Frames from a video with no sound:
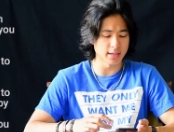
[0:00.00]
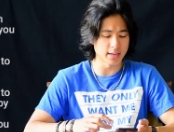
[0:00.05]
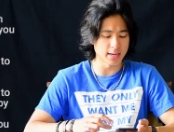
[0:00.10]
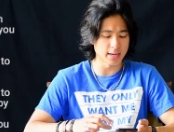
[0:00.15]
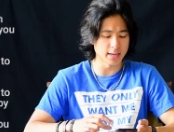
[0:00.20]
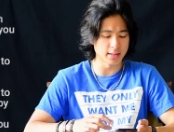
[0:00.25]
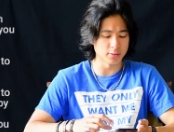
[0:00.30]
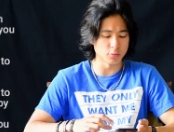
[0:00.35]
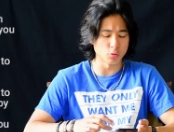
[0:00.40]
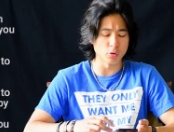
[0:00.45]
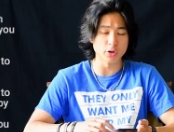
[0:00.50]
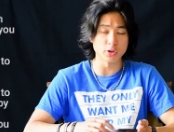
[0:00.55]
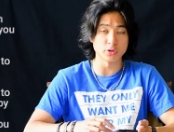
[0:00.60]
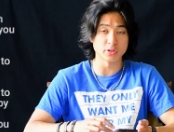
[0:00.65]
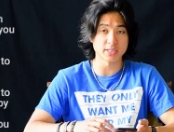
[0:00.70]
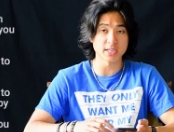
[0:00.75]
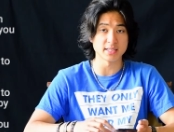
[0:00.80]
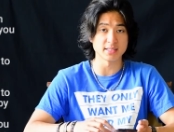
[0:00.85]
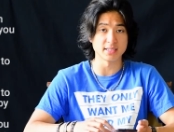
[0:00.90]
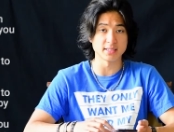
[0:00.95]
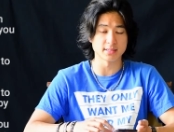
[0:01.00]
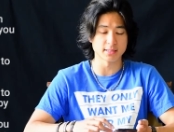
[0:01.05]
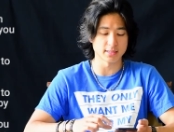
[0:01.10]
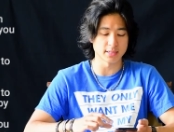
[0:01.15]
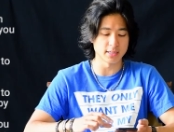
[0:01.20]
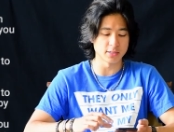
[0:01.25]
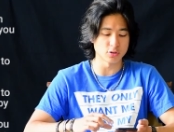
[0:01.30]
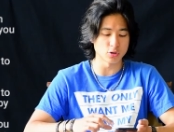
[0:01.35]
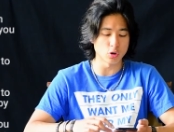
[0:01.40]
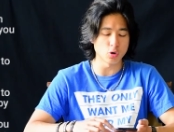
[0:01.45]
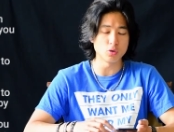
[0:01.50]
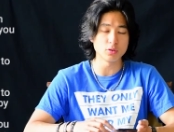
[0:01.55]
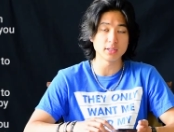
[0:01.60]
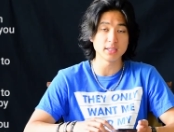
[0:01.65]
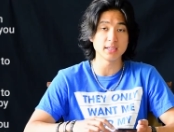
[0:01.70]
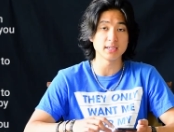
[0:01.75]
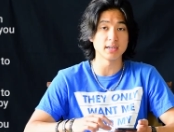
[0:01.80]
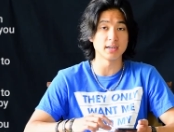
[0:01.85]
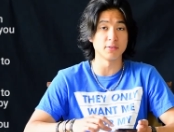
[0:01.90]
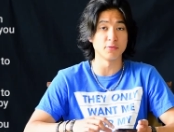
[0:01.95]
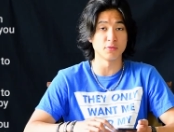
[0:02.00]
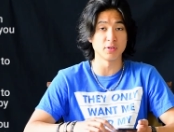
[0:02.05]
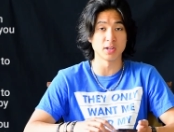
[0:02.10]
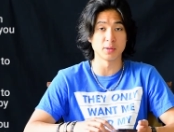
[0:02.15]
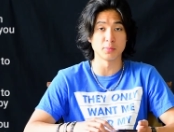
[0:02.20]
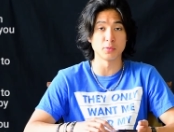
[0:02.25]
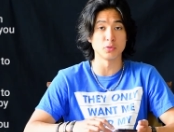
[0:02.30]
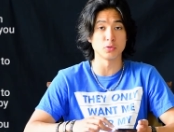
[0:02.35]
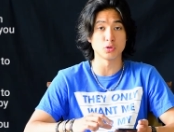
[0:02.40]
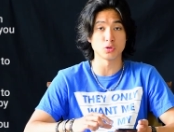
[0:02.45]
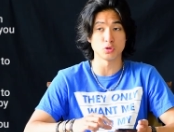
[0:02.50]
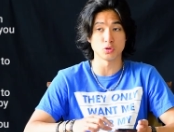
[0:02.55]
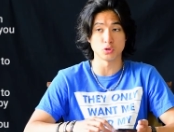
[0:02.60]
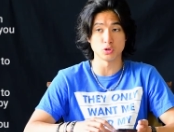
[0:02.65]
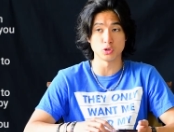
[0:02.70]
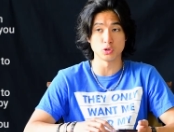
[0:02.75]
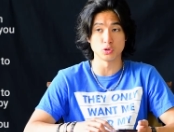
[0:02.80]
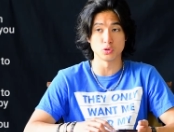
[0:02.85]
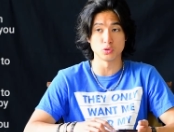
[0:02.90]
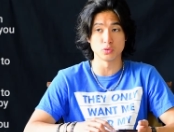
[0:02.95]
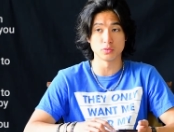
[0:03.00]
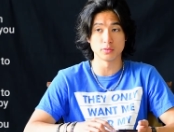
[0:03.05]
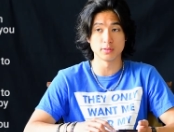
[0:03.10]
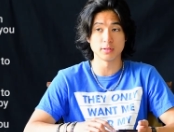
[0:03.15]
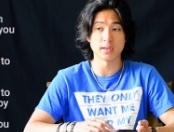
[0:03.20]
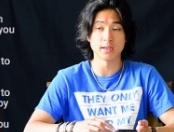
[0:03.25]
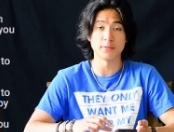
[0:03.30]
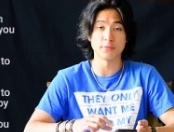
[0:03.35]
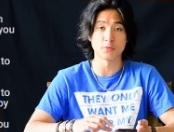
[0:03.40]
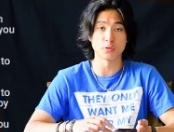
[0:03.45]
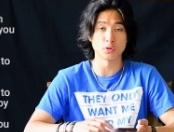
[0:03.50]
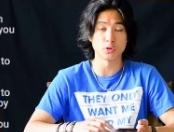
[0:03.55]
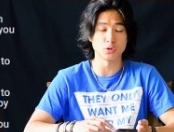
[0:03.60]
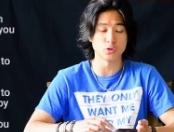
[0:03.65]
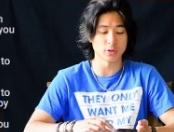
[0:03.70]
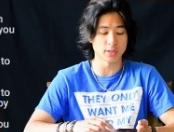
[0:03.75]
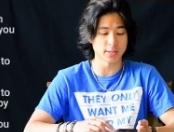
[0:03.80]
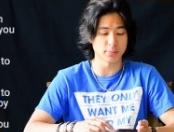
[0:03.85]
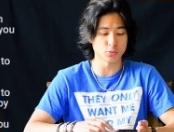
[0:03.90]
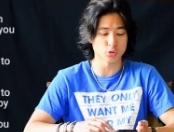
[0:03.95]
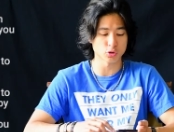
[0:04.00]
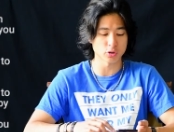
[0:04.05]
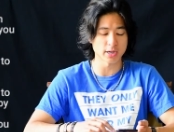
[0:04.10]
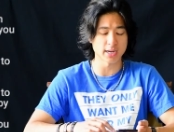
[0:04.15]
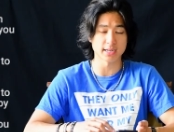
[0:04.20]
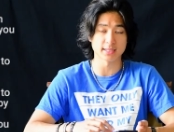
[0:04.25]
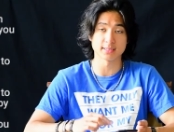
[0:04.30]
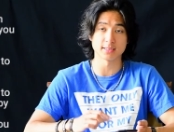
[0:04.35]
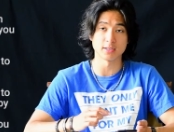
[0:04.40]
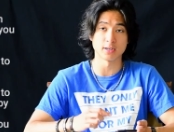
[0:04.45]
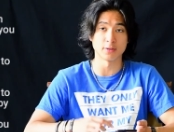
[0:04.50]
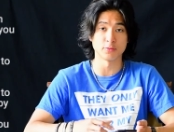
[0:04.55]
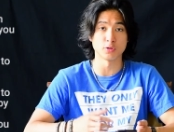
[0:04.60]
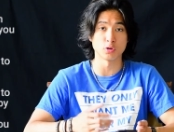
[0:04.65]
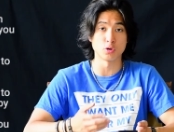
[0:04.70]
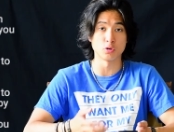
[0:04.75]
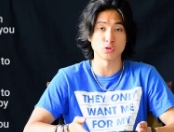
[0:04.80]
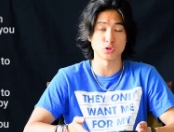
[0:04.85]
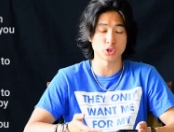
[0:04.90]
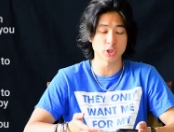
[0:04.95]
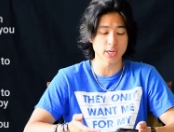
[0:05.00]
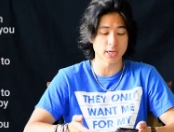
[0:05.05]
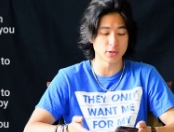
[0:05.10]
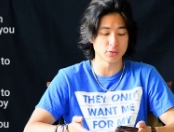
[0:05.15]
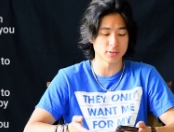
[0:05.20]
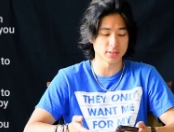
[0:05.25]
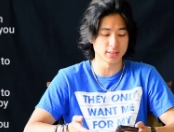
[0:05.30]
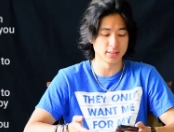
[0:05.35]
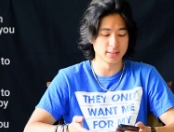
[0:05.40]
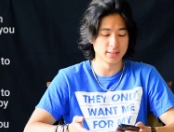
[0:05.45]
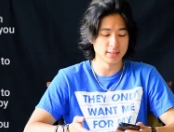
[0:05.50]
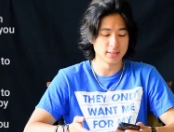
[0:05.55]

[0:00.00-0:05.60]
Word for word: and where you sent it is only available to you and for you to keep track of your own shout,